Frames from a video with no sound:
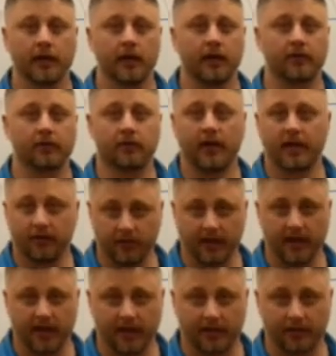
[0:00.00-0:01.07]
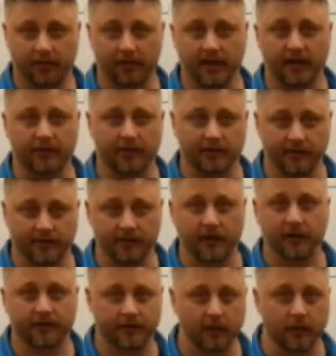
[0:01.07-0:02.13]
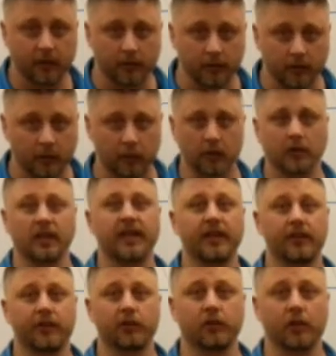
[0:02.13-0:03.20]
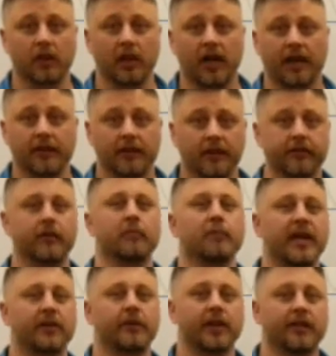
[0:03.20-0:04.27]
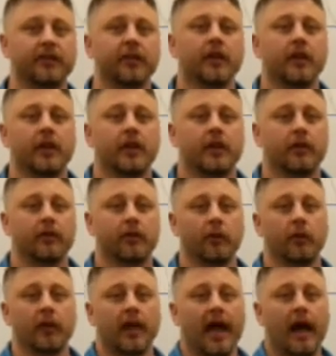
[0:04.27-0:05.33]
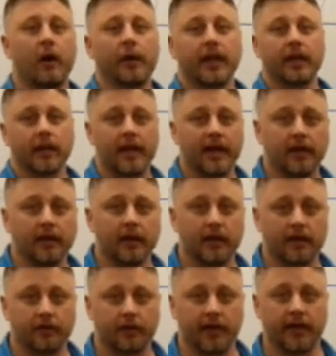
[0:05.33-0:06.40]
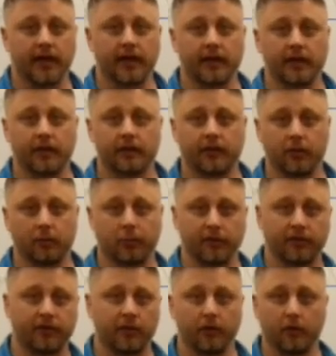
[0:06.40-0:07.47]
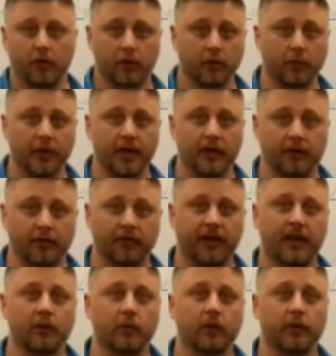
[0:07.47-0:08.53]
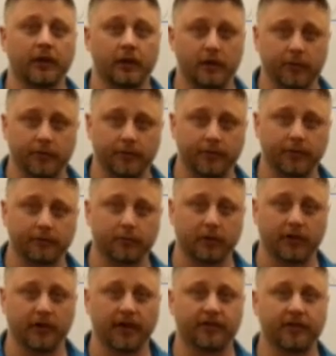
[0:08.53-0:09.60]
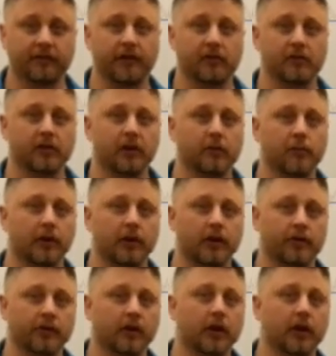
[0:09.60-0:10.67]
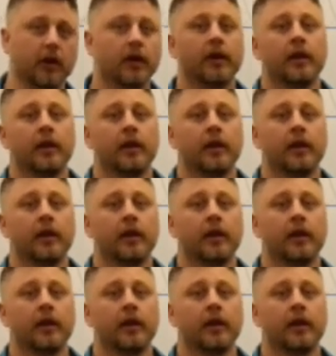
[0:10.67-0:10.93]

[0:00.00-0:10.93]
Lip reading: strength training exercises. This also correlates to a lot of different metrics to allowing that training to pursue, or we understand where those progressive overload markers are.